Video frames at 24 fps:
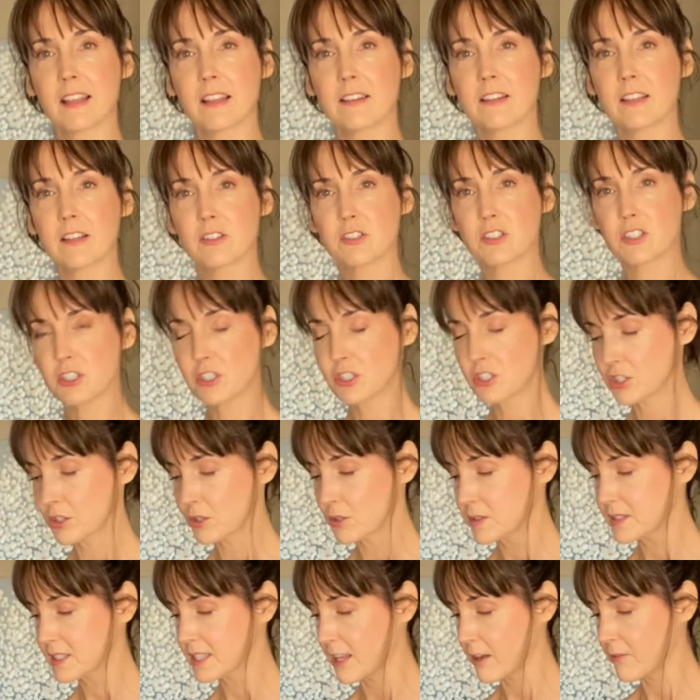There's
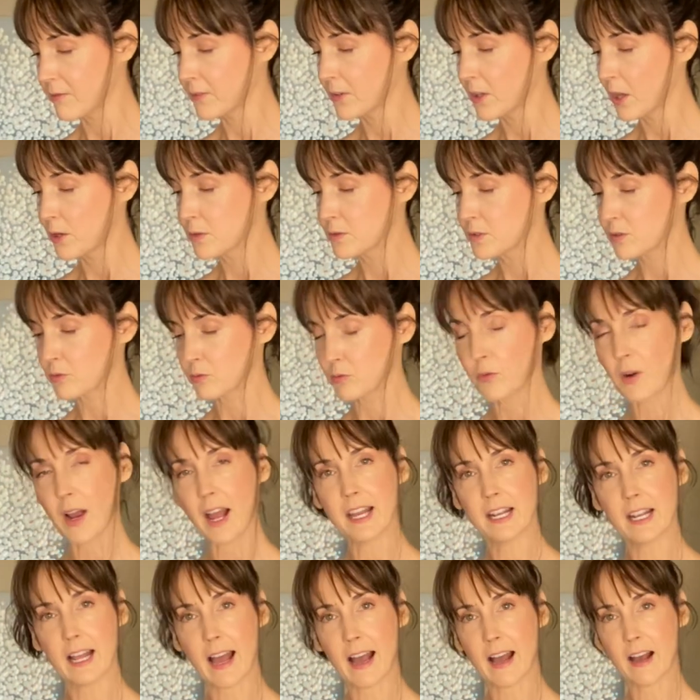juice that flows
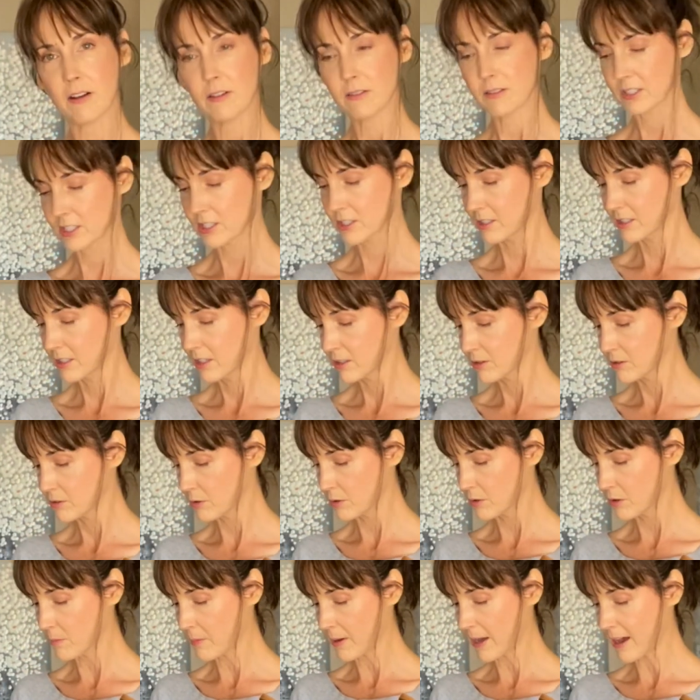right out
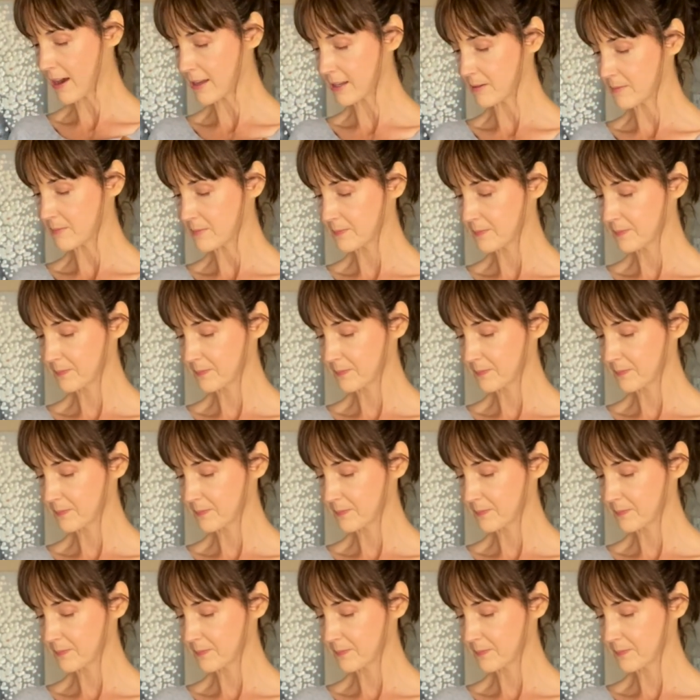through the bottom.